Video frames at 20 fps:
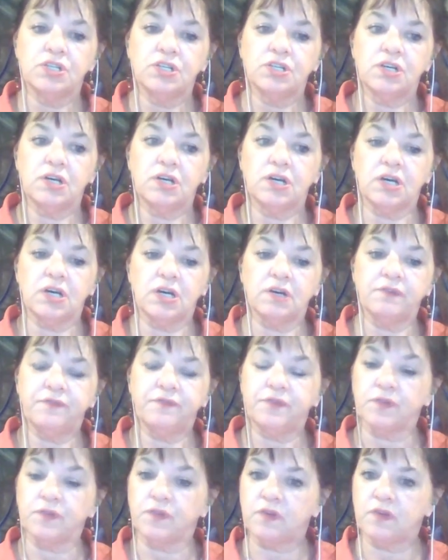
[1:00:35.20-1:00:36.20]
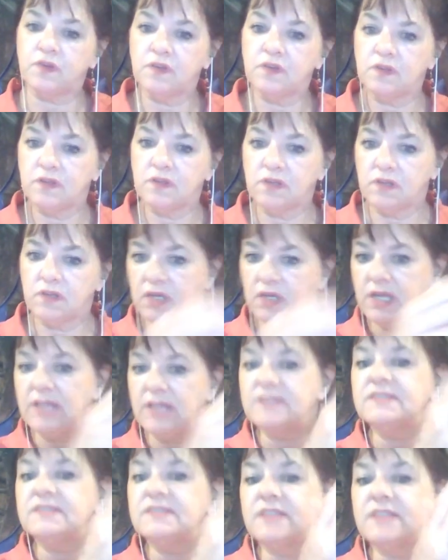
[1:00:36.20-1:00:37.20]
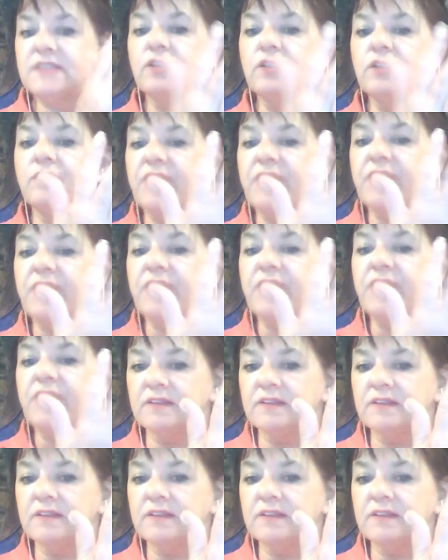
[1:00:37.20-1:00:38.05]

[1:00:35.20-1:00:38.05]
foot instead of a hand.